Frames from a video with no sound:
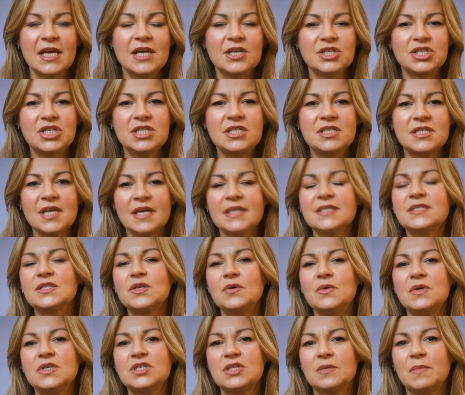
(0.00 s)
She does
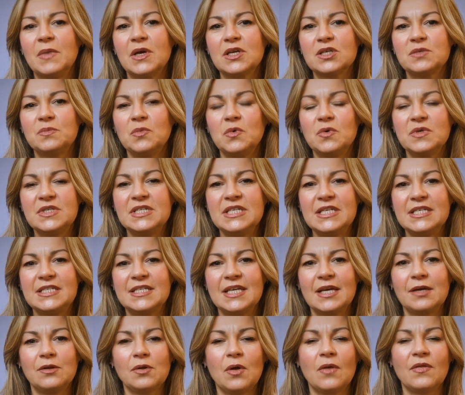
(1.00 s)
go into much more
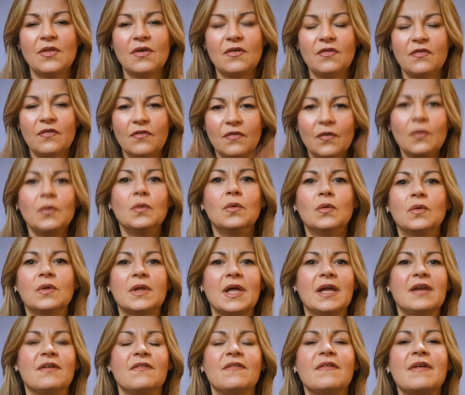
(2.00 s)
detail on the full
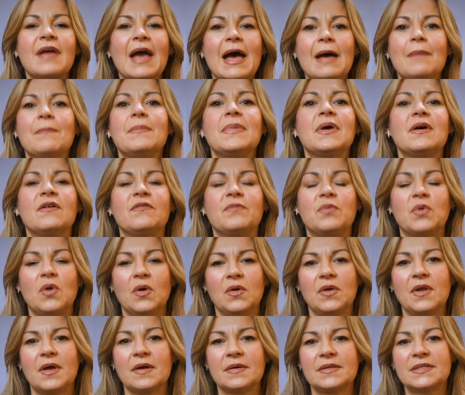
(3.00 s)
kind of gambit of
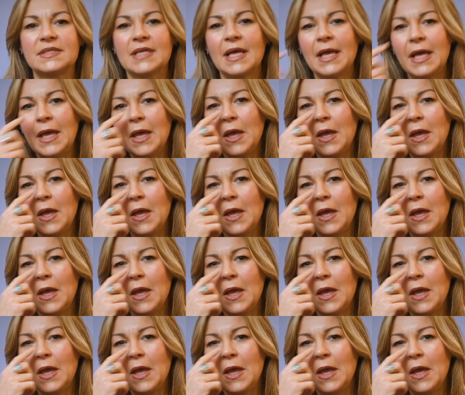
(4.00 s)
products.